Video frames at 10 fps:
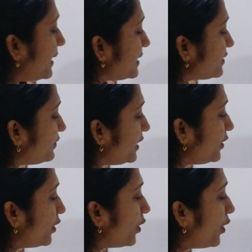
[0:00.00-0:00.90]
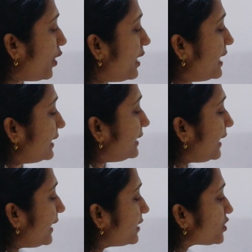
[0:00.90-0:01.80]
means we know
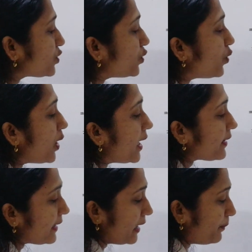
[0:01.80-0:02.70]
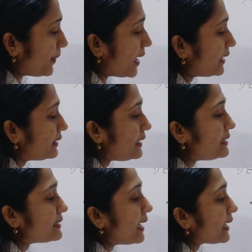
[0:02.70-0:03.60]
these two are real part,
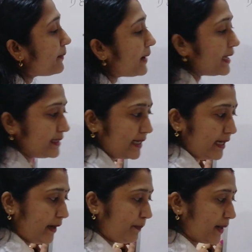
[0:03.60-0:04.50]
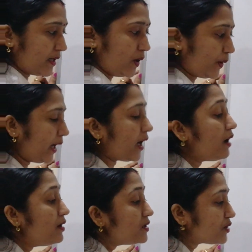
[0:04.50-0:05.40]
these are imaginary part.
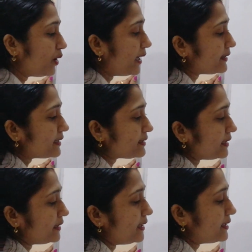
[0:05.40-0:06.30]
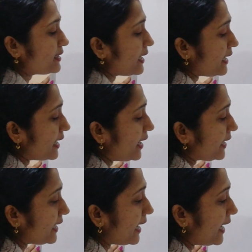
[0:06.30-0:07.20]
Okay, so let us see this. Here
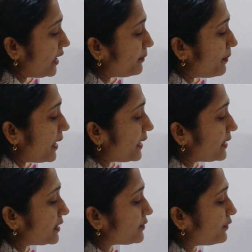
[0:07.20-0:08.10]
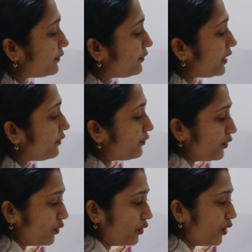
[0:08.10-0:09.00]
eight minus
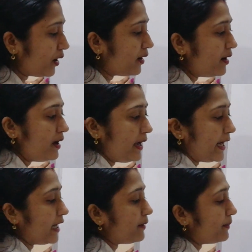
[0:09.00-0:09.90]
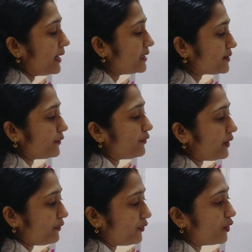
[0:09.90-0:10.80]
fifty-four, eight minus
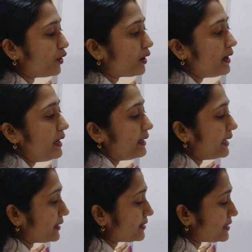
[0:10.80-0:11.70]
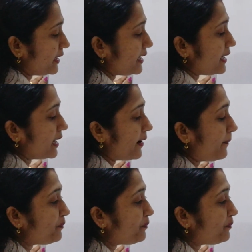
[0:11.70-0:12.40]
fifty-four. Next here